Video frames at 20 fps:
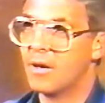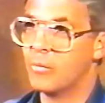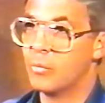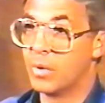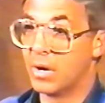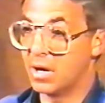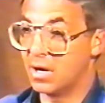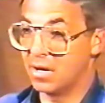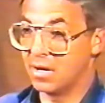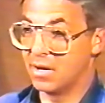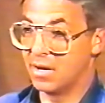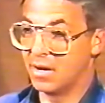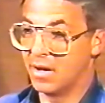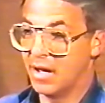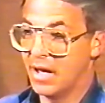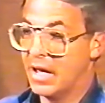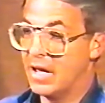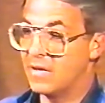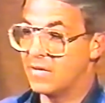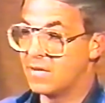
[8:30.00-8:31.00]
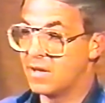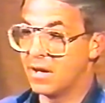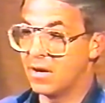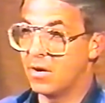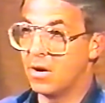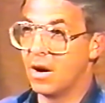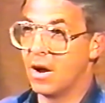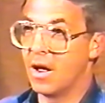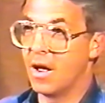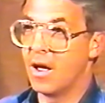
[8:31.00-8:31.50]
But he
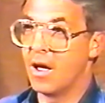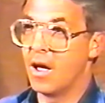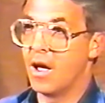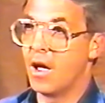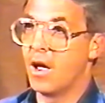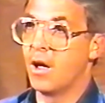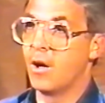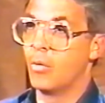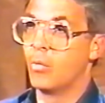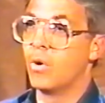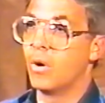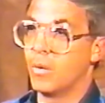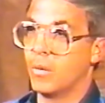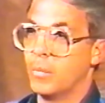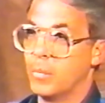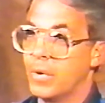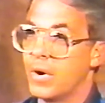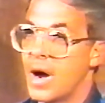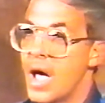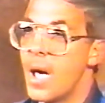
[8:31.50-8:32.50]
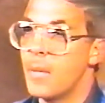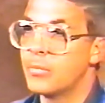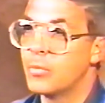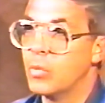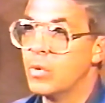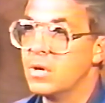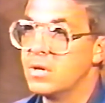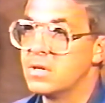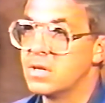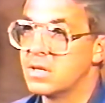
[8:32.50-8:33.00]
said, well, perhaps
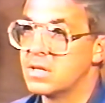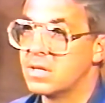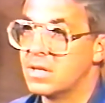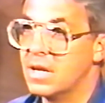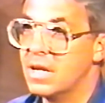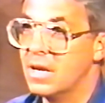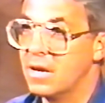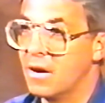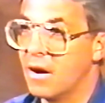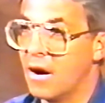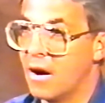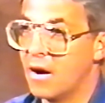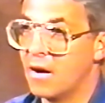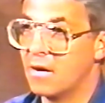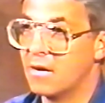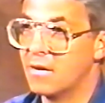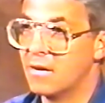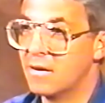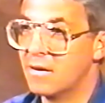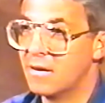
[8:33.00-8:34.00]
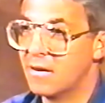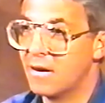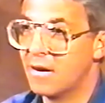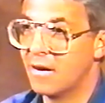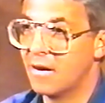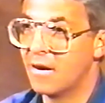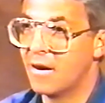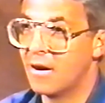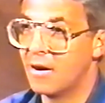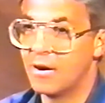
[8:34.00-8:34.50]
we'll just eat our
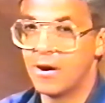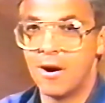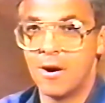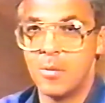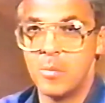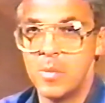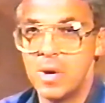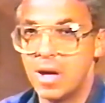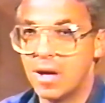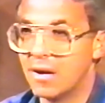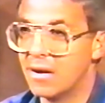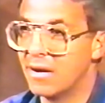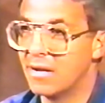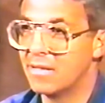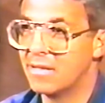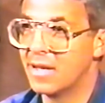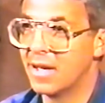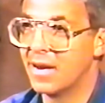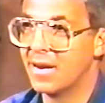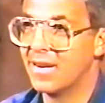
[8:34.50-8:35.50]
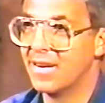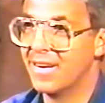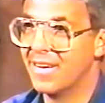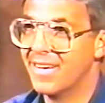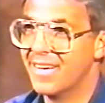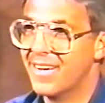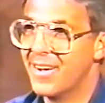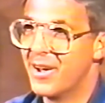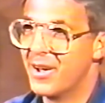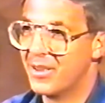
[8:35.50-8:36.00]
meal and then
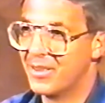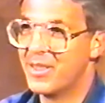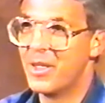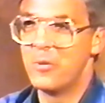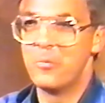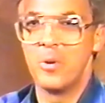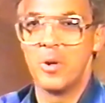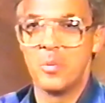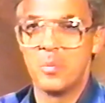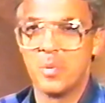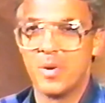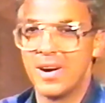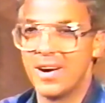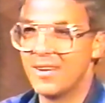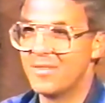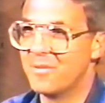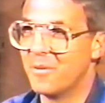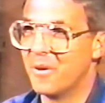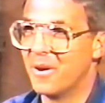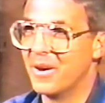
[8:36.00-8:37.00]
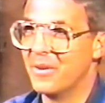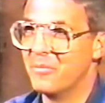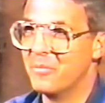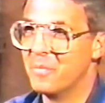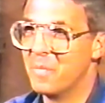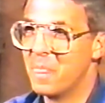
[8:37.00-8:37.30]
we'll pray for him.